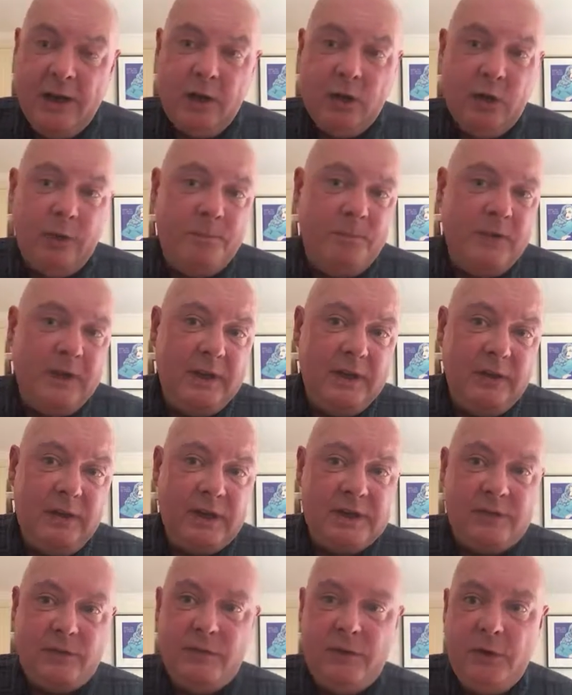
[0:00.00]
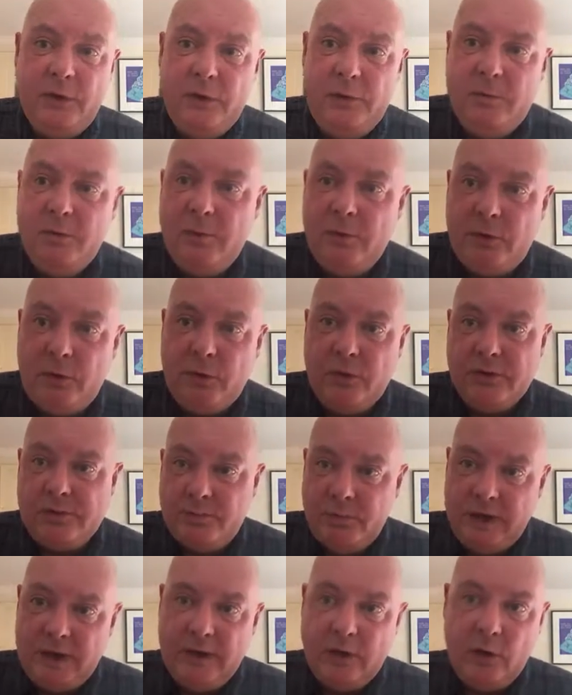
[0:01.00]
Look, this film, of course,
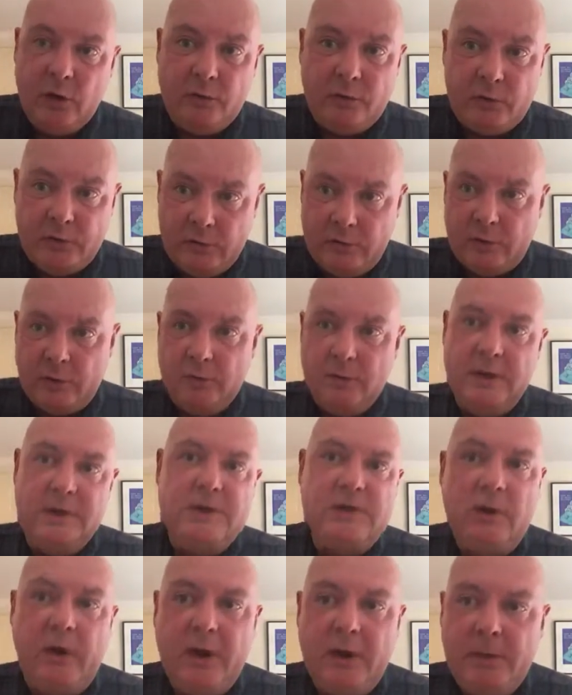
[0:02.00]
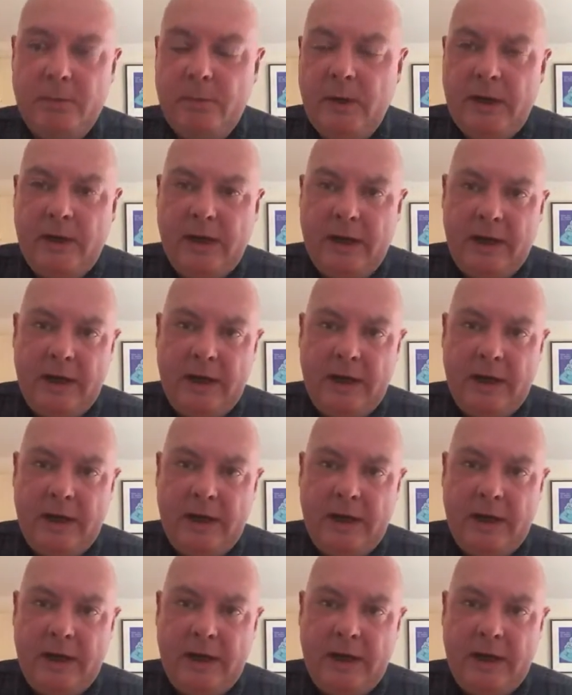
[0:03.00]
being an offering from Asylum,